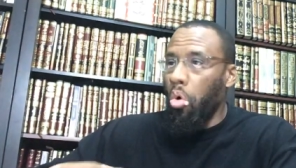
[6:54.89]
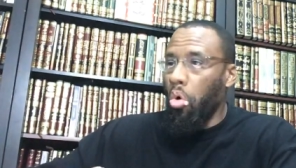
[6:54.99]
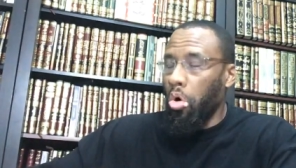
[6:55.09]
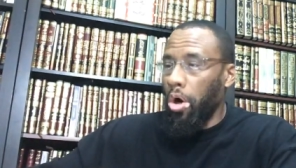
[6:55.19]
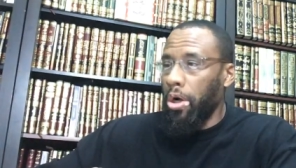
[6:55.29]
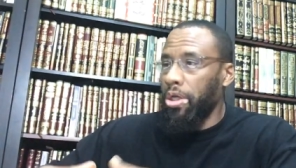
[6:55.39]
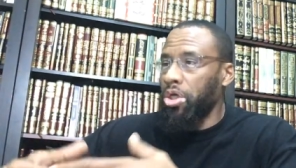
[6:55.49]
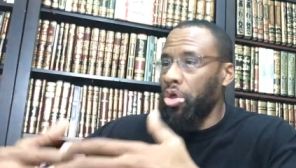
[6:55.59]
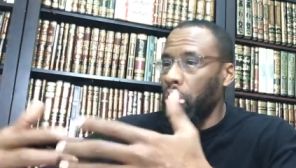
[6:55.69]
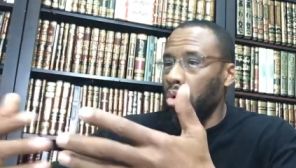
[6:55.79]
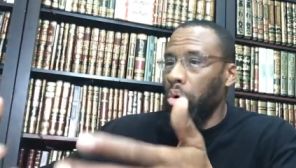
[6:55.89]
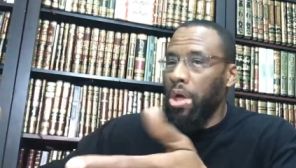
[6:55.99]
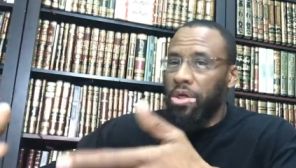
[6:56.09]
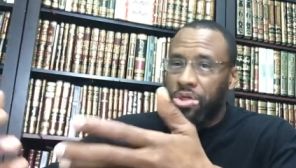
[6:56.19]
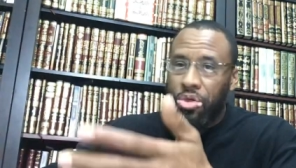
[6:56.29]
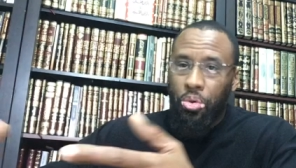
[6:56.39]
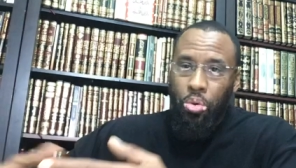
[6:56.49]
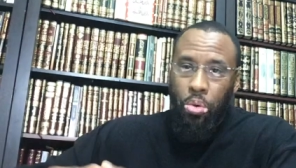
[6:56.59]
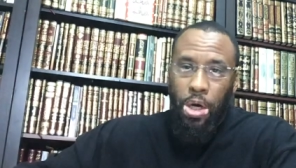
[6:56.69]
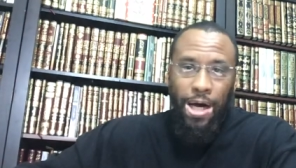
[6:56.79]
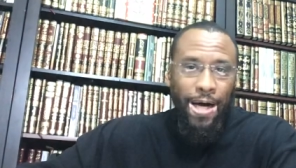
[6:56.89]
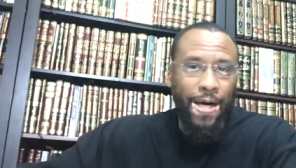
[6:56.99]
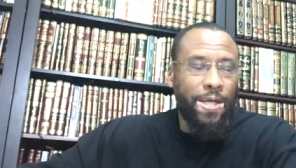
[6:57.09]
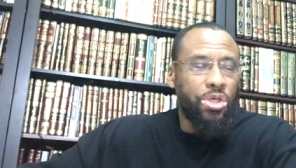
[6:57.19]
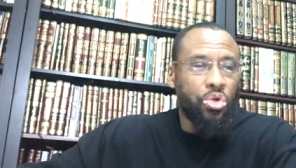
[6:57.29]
or, you know, to uh,